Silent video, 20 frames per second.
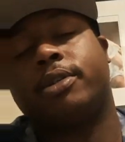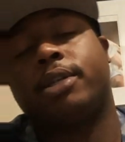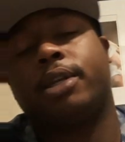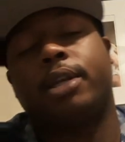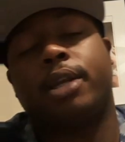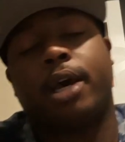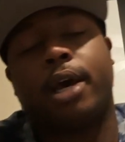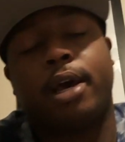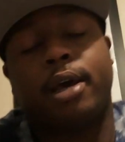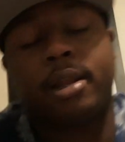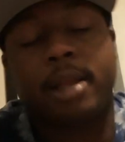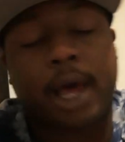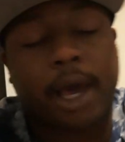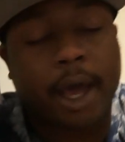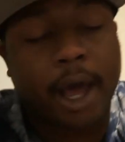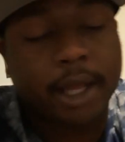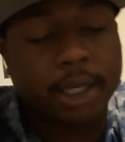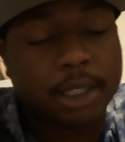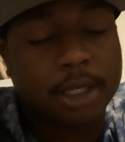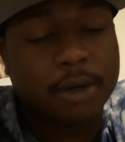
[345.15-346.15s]
today, like
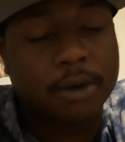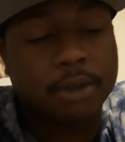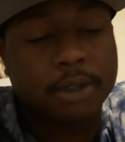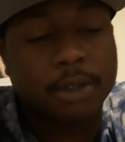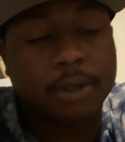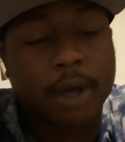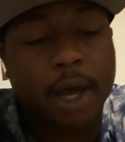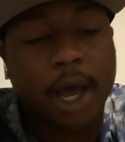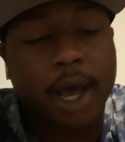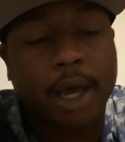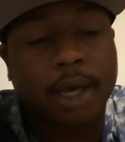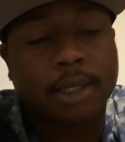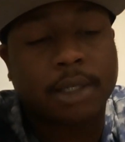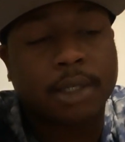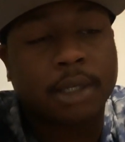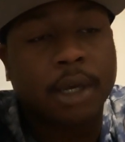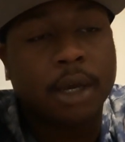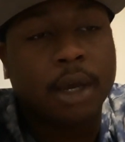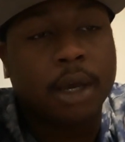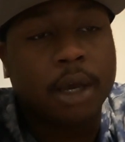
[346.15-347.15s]
I told you
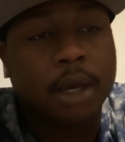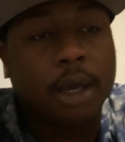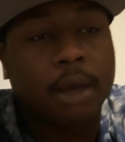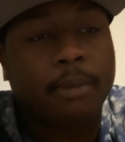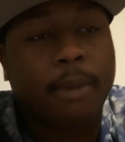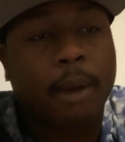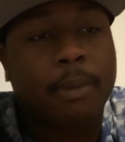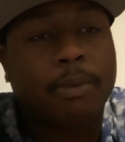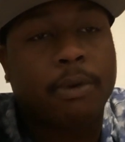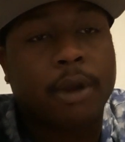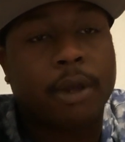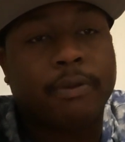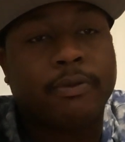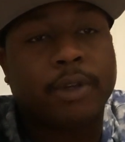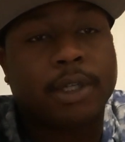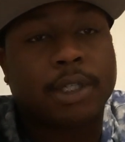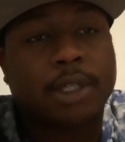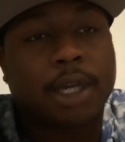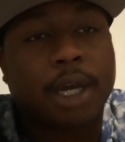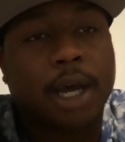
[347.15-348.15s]
guys in my
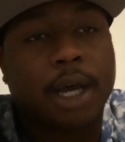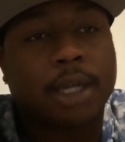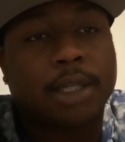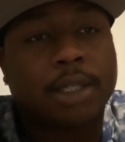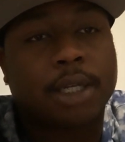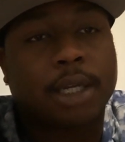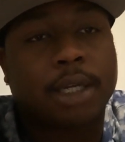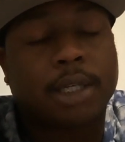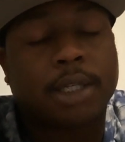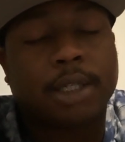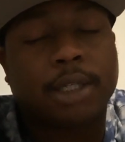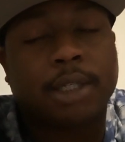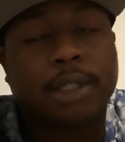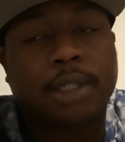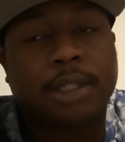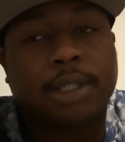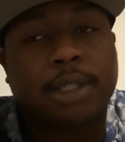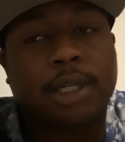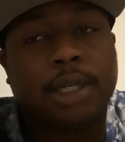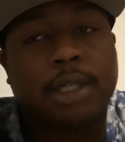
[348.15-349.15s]
previous content, the,
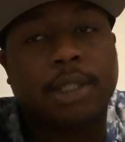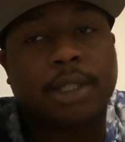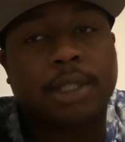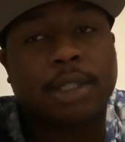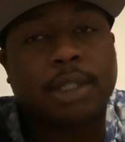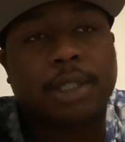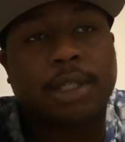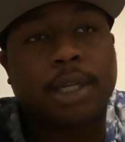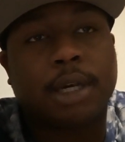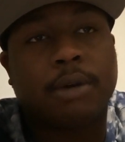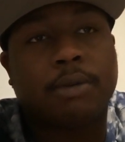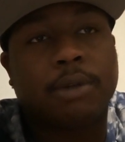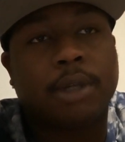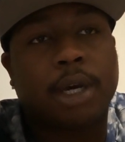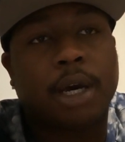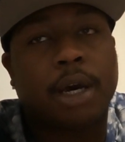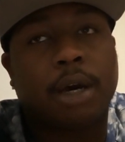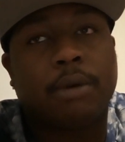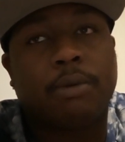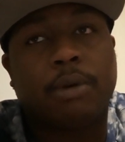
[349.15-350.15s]
the season is still
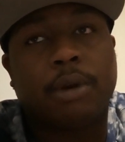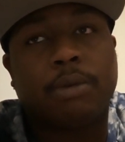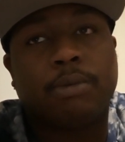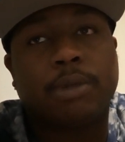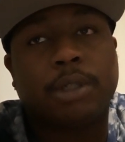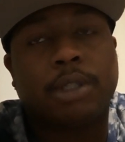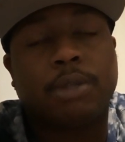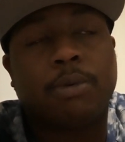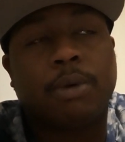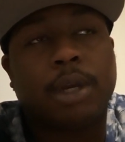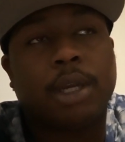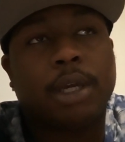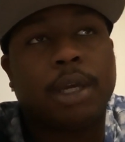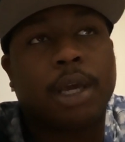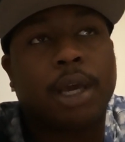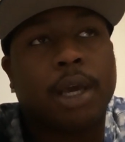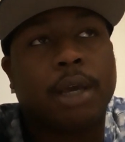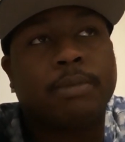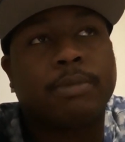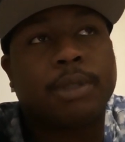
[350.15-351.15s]
young. What are we, 20
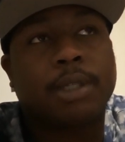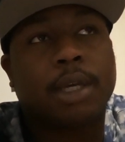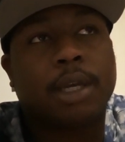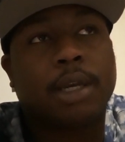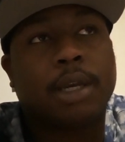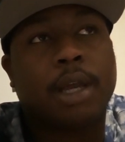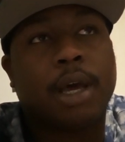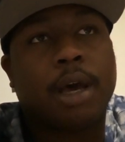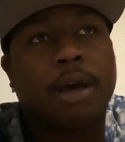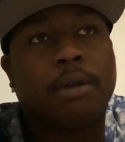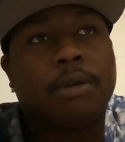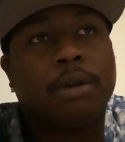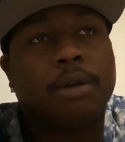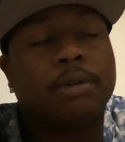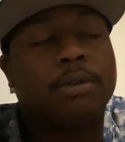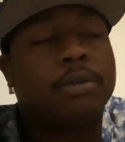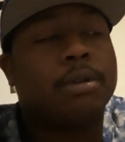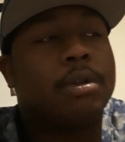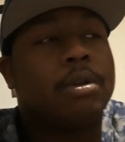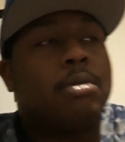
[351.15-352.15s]
games in now?
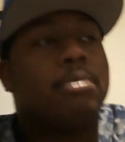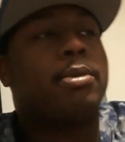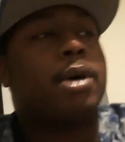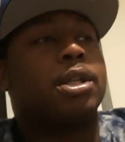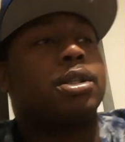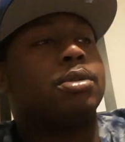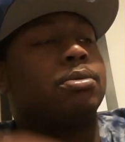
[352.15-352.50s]
Low, little about